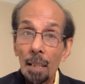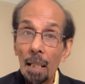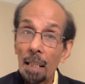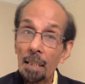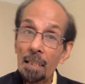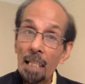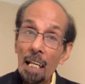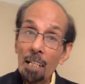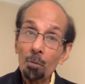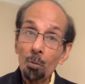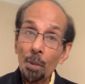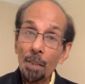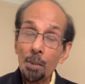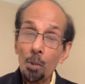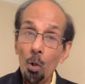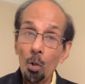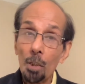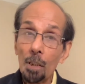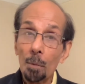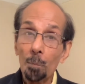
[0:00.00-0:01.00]
And then we
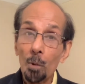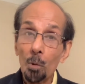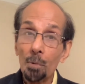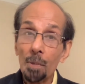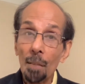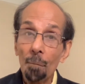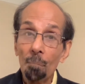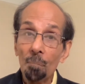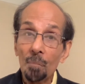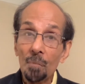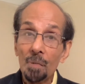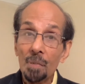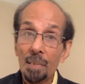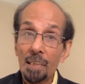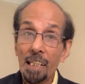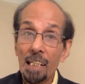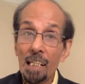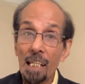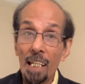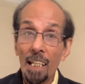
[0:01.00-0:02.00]
talked about the
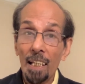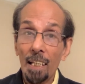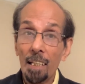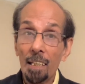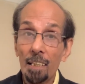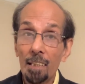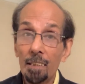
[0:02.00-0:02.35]
delay,